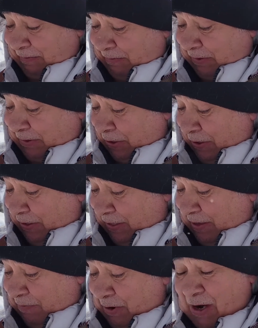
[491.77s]

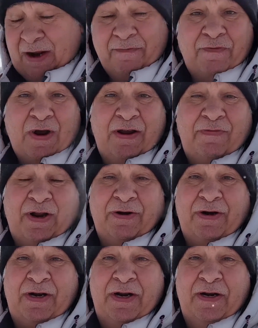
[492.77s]
Currently we're at
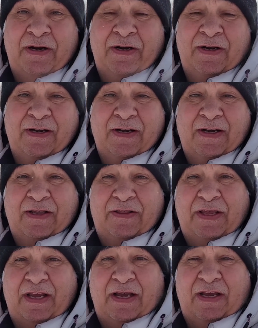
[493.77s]
500.
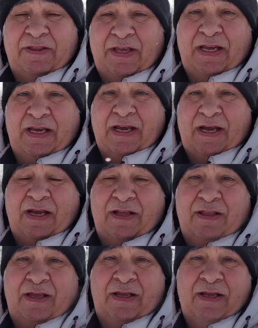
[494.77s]

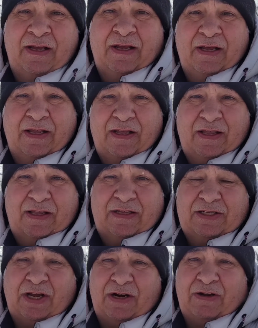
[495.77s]
The
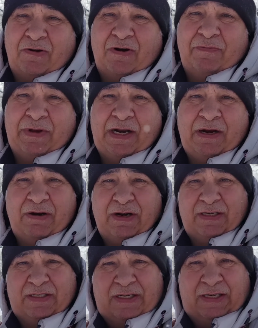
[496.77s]
Solidor meter
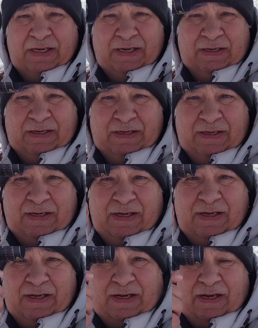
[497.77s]
is
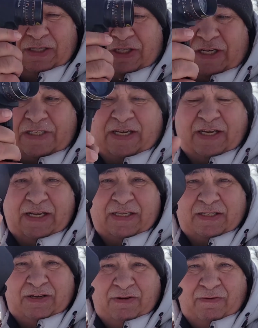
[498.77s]
adjusting
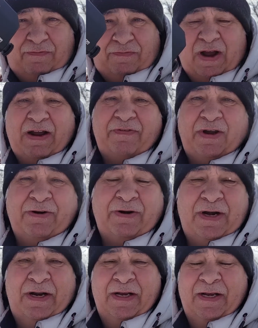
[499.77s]
us to
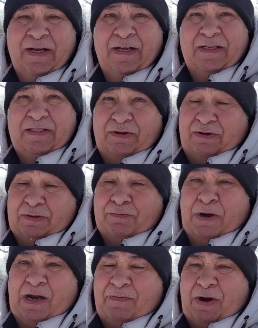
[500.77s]
500. So it's
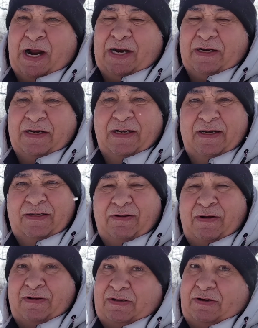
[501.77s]
pretty bright.
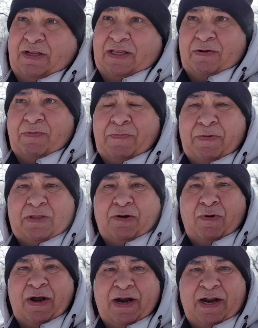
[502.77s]
So good thing we put the
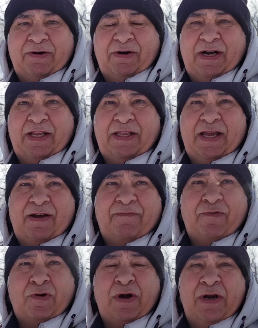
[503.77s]
100 in the
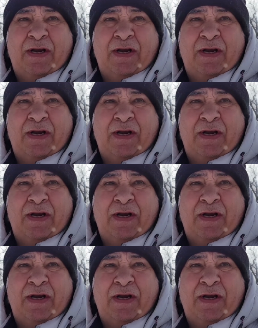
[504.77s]
F4.